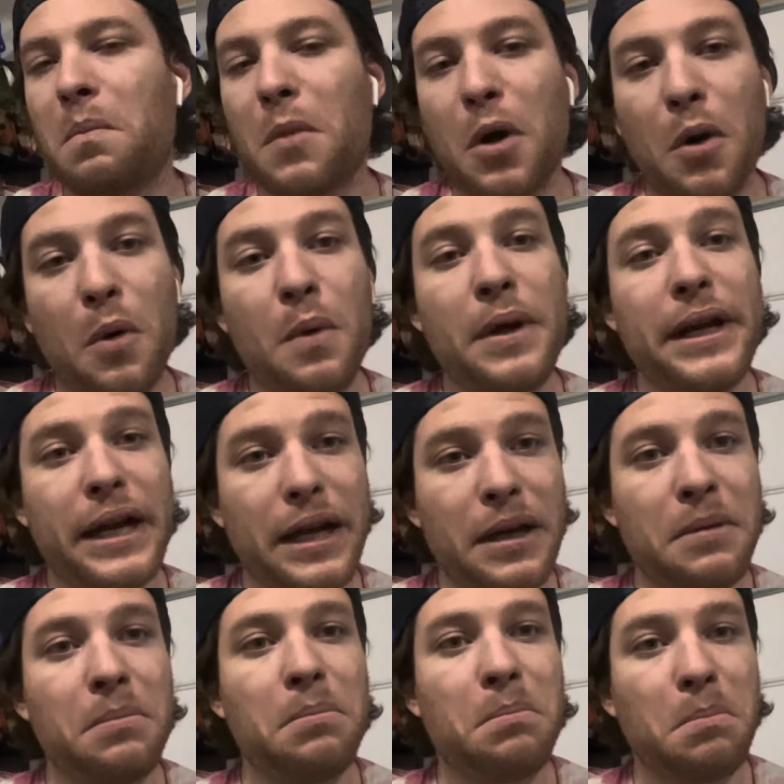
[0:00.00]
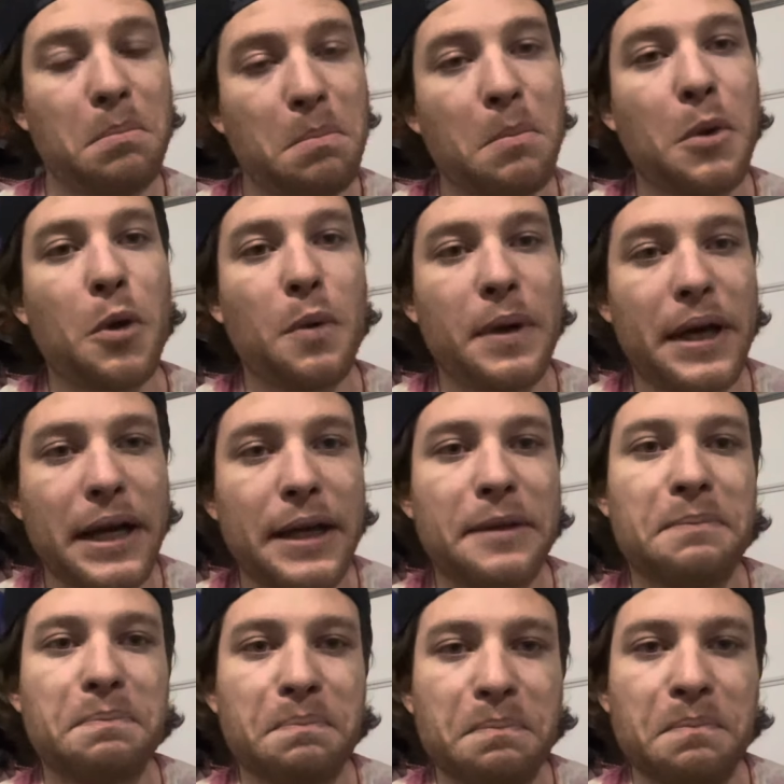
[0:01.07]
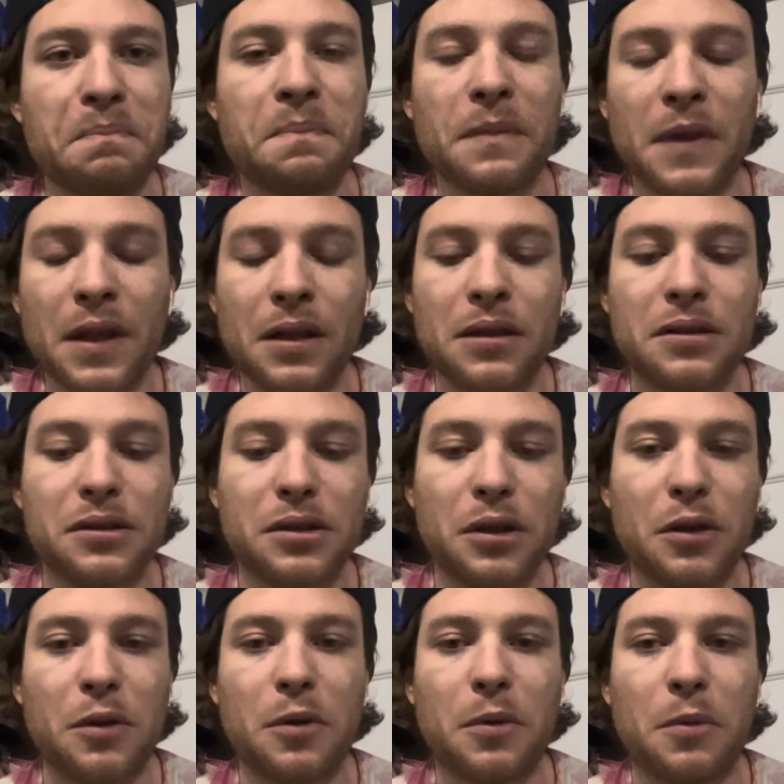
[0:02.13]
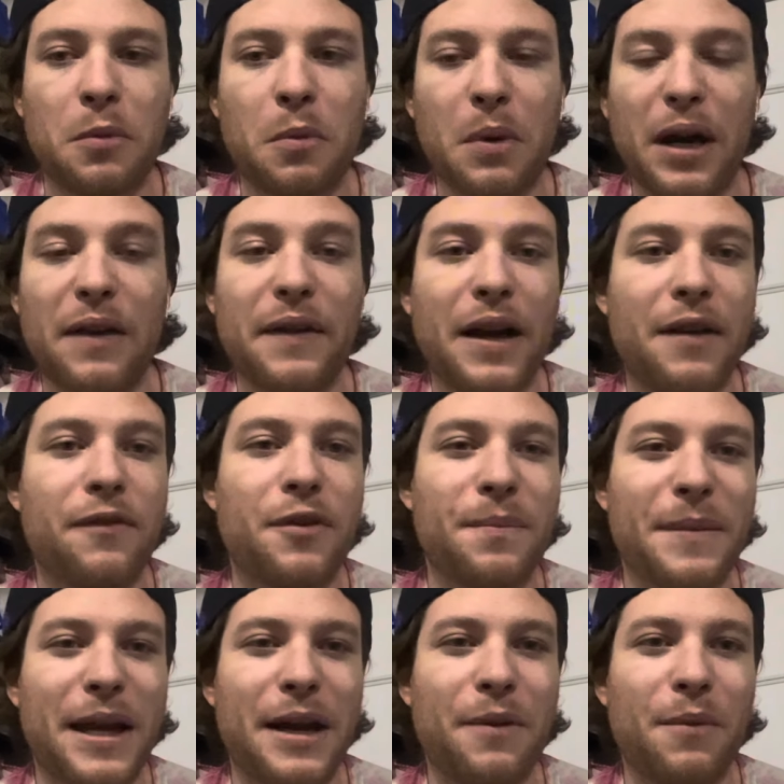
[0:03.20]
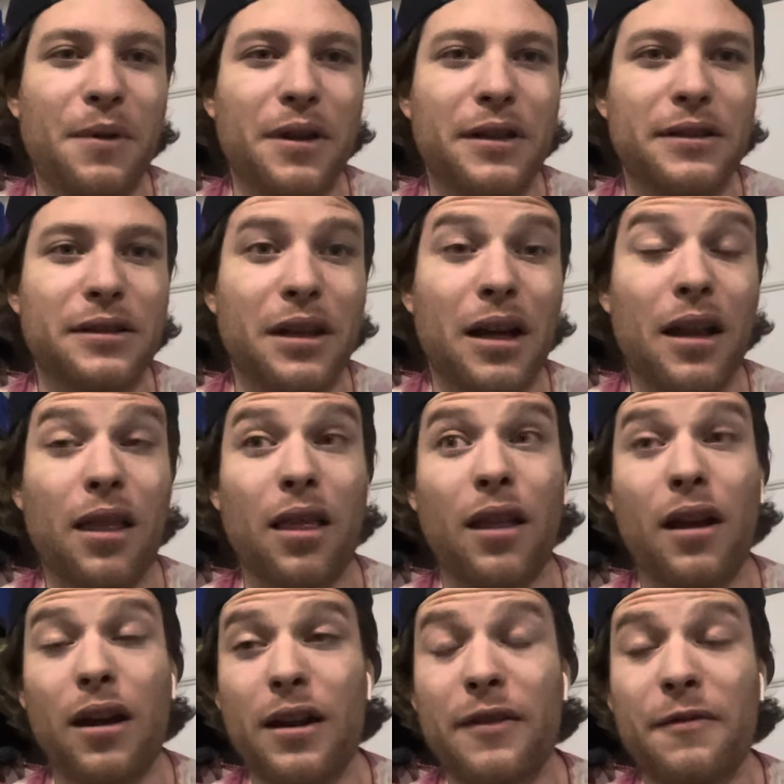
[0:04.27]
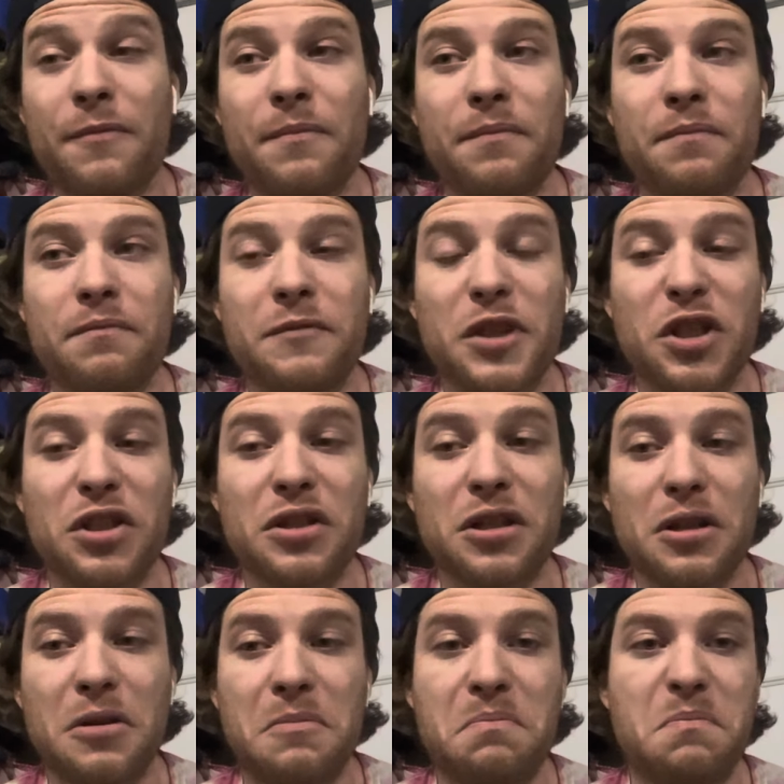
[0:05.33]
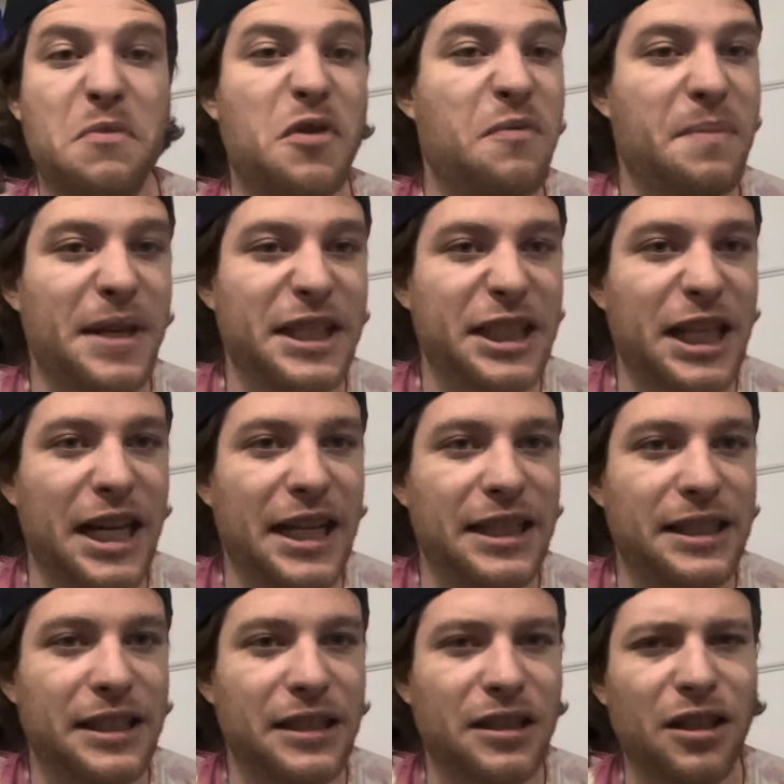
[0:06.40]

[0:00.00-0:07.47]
Okay. Okay. So, what I got from that was a lot of just movement changes, a